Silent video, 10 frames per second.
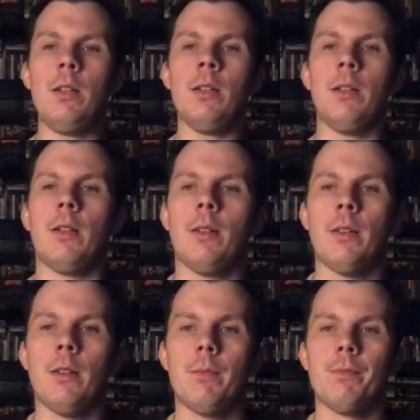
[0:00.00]
but
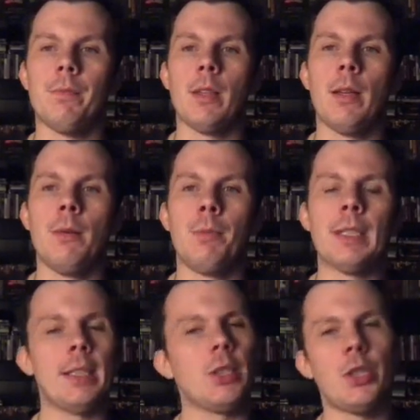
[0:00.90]

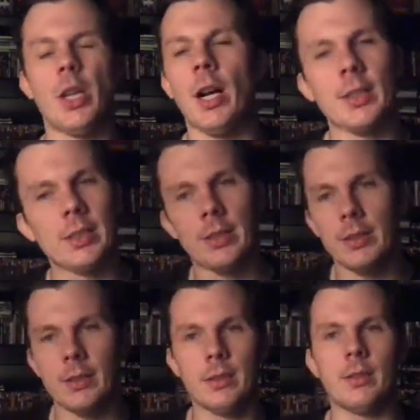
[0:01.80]
then the
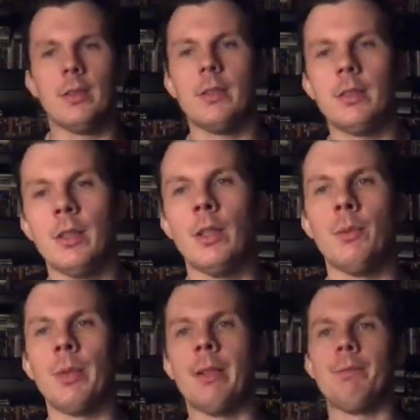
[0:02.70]
shots, you know,
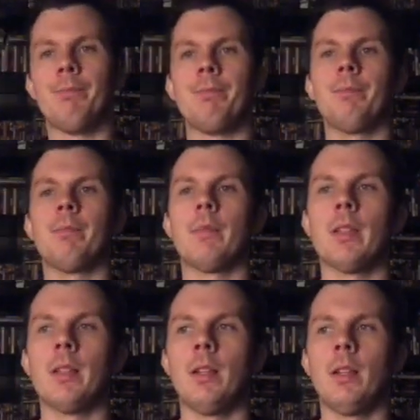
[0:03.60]
when
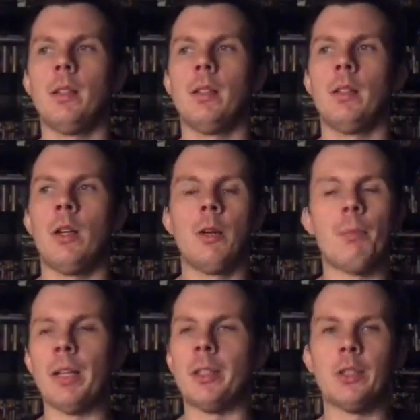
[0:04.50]
her
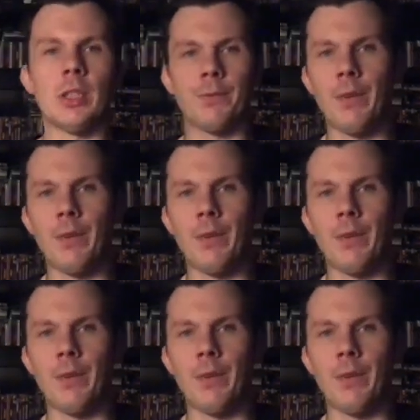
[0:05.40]
mother just